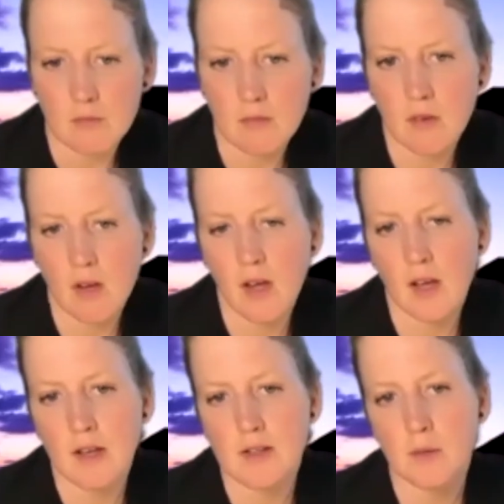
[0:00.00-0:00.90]

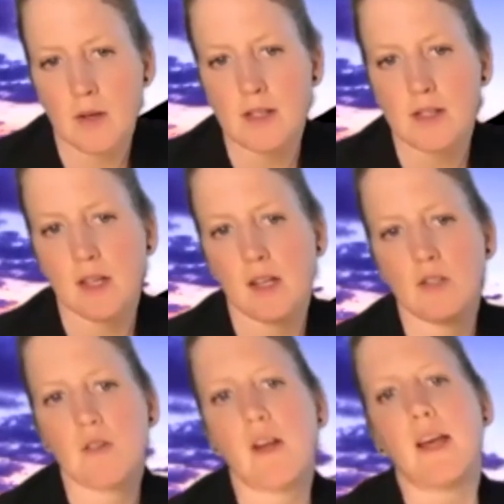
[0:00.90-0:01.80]
Okay, so
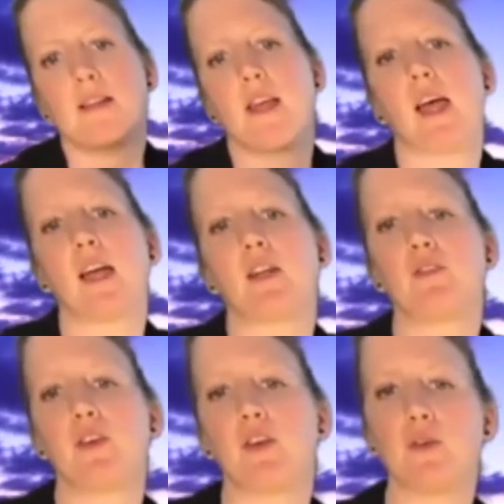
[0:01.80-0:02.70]
extend your legs ahead
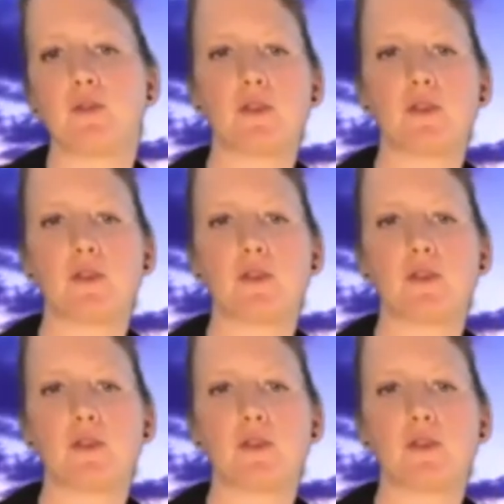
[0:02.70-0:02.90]
of you, so